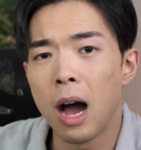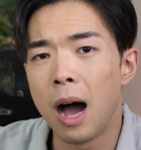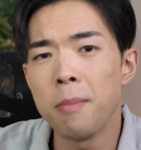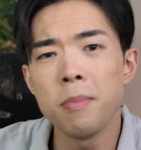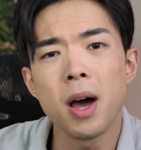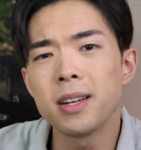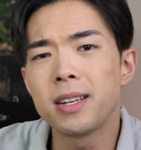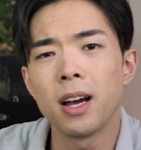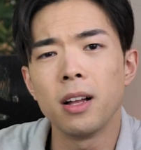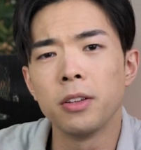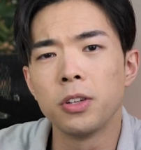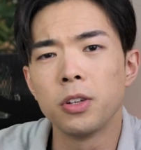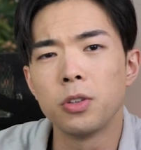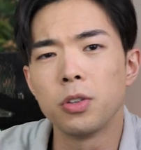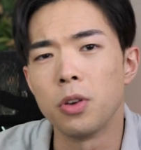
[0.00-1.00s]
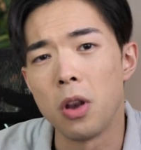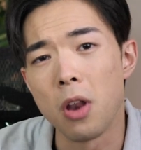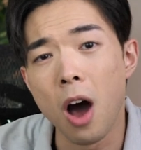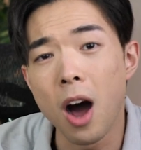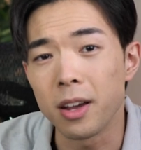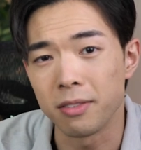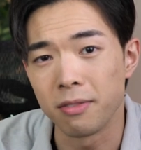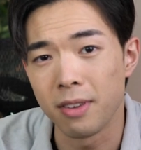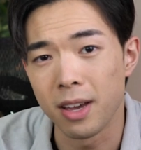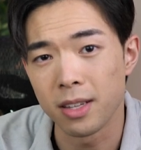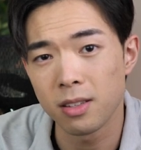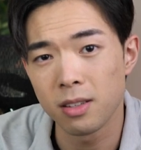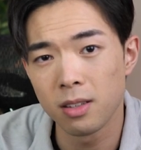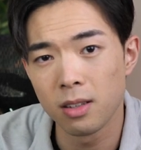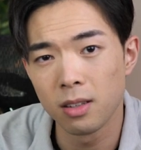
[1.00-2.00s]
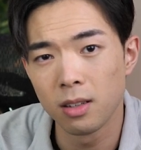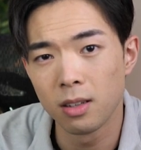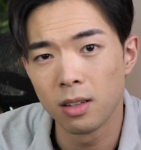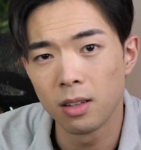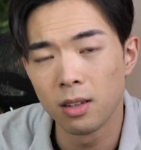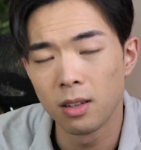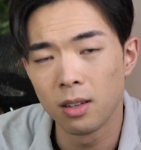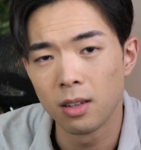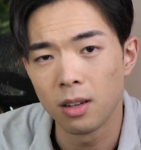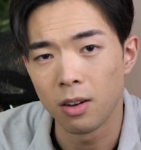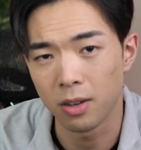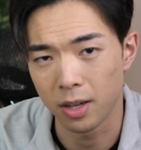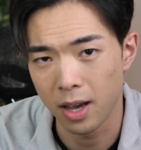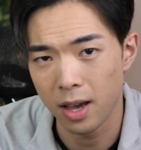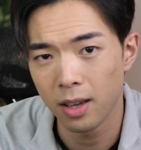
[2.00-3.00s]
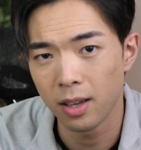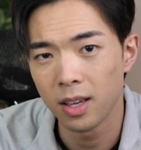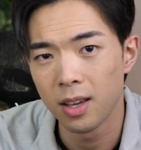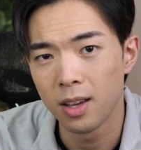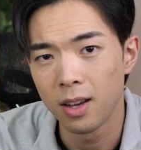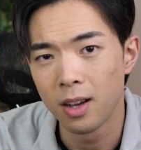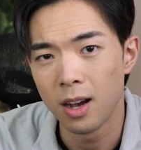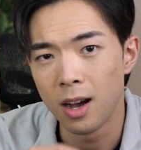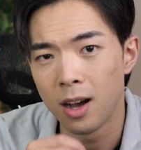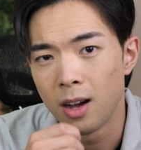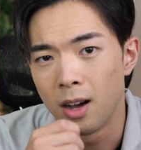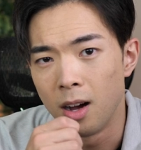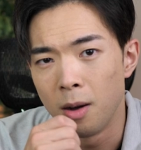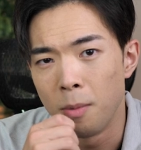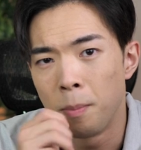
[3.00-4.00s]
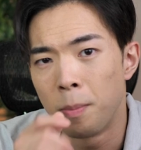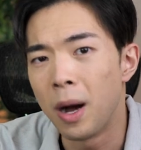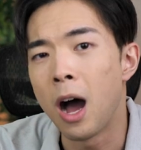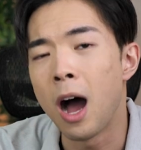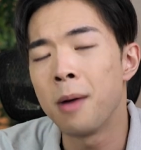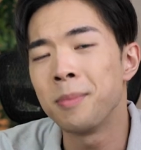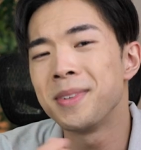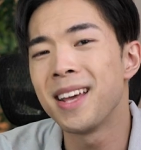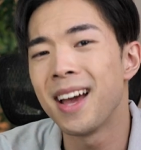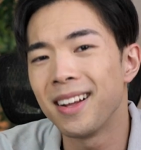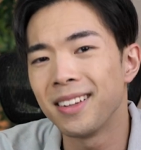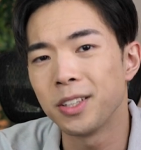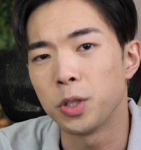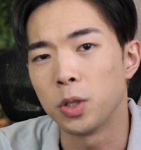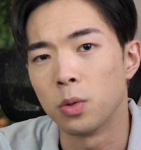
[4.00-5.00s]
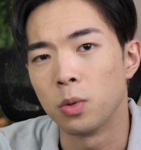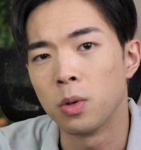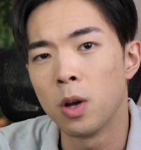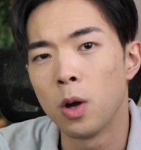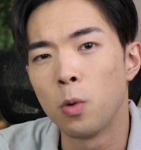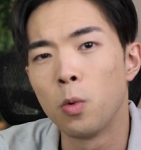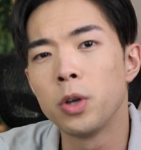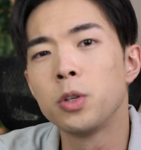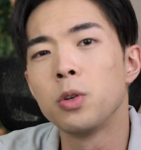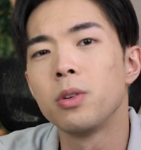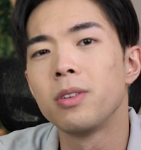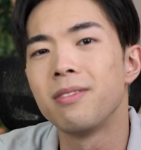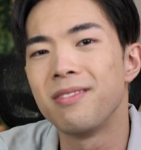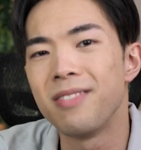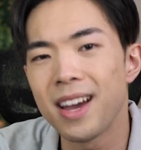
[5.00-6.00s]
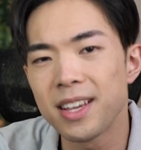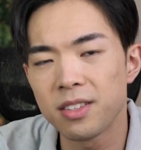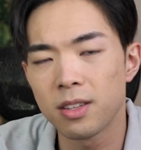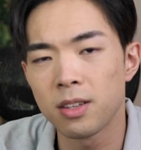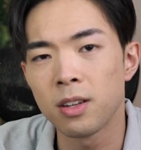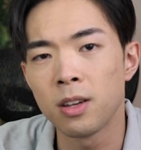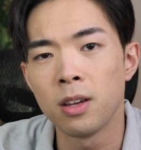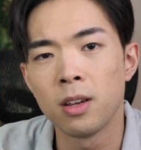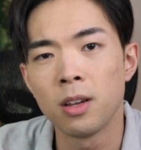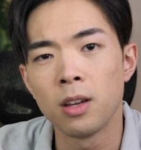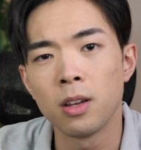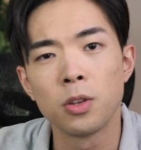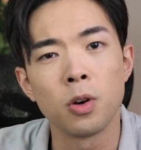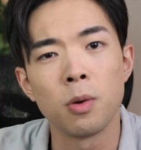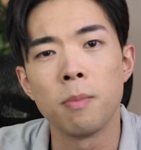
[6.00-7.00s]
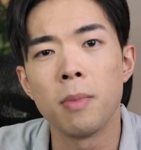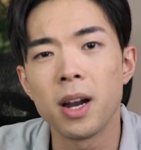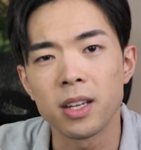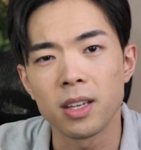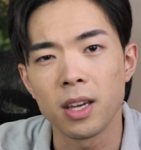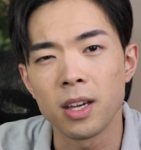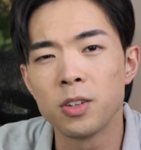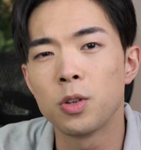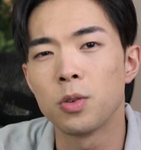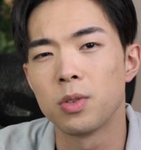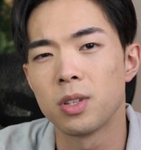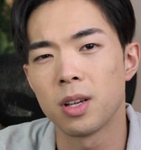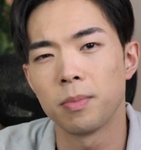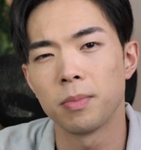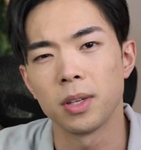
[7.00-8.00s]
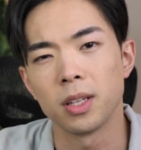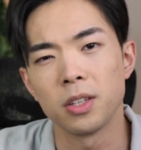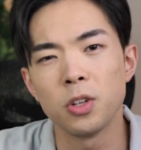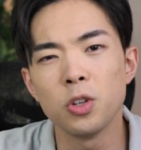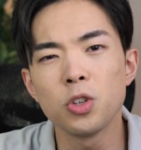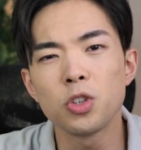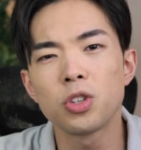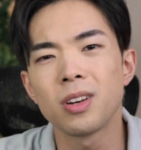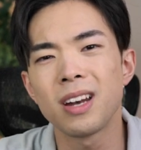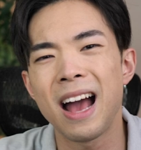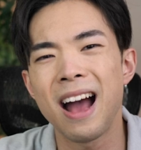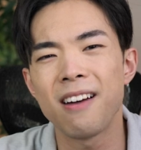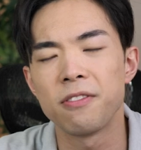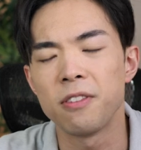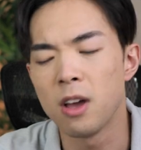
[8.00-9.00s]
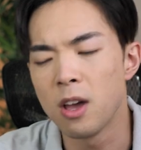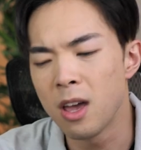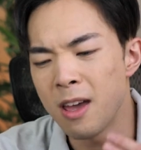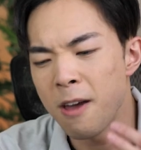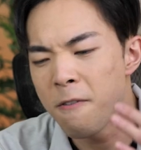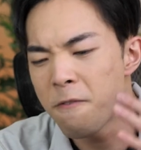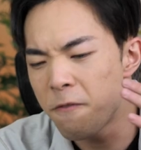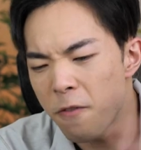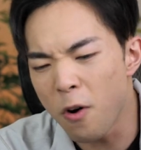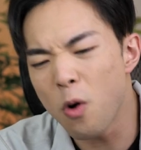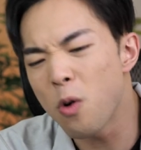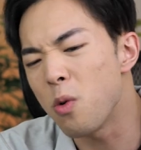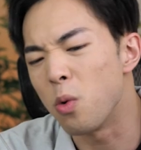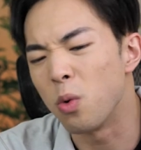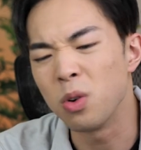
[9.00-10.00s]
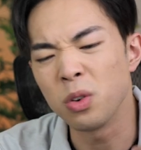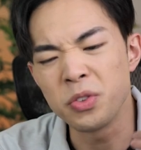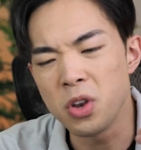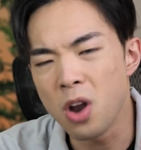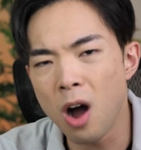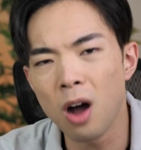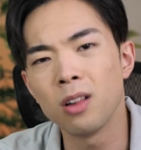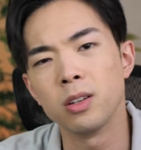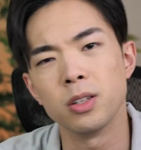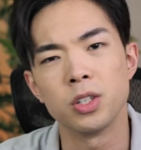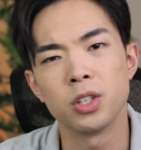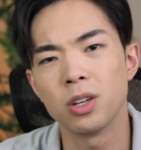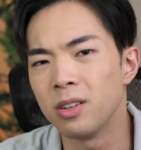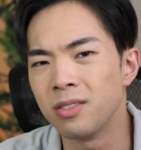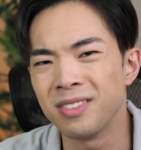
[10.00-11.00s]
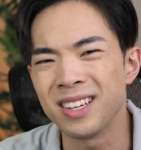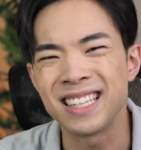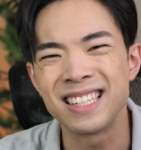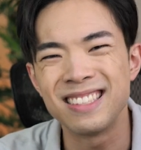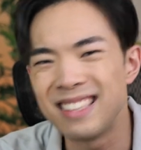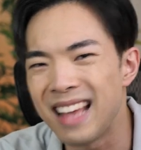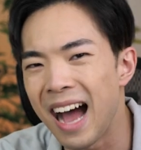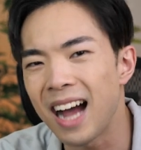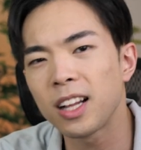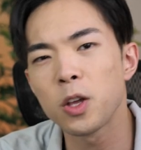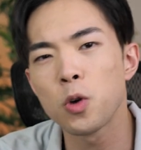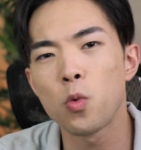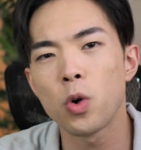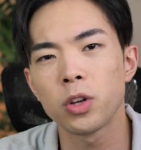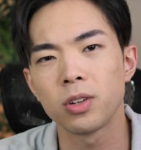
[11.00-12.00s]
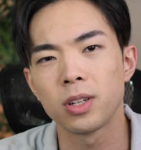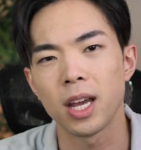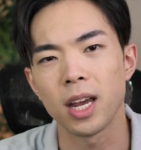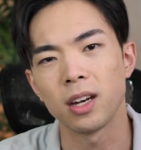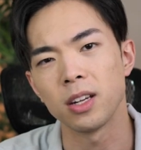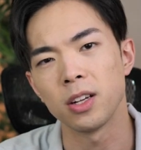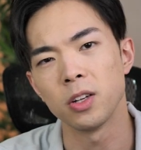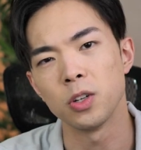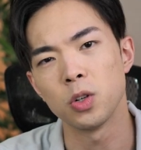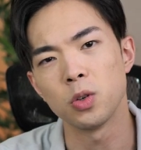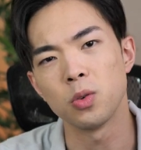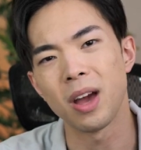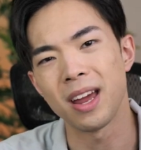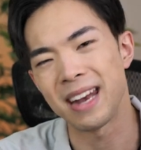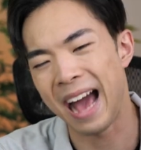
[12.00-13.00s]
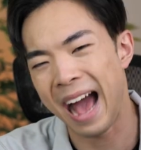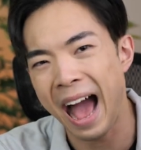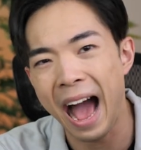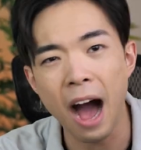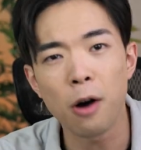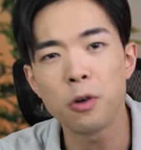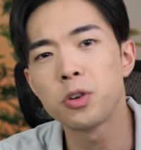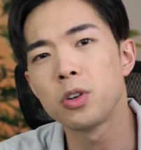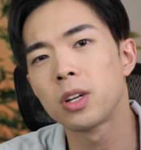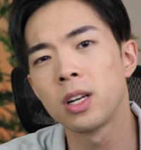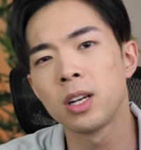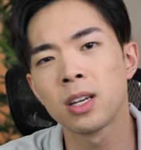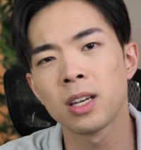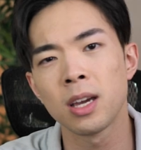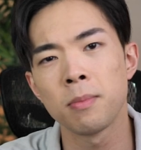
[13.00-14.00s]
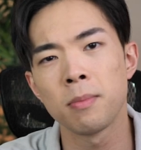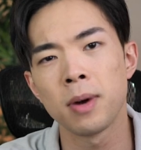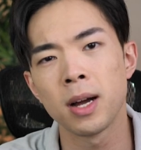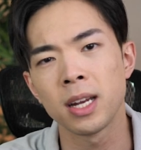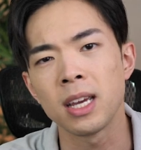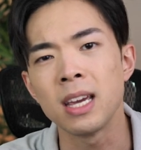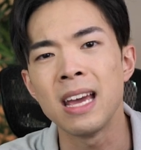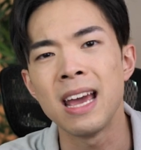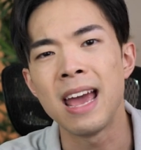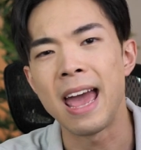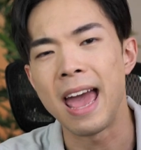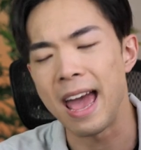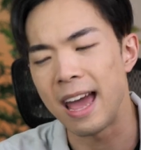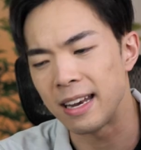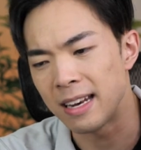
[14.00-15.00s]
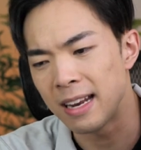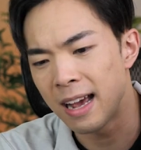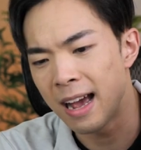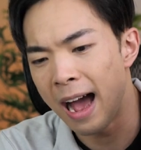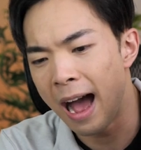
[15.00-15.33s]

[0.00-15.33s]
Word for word: I'm not telling you to not invest, okay? But I'm telling you, when you invest your money into something, you should have full knowledge of exactly what you're getting into and how you're gonna get money and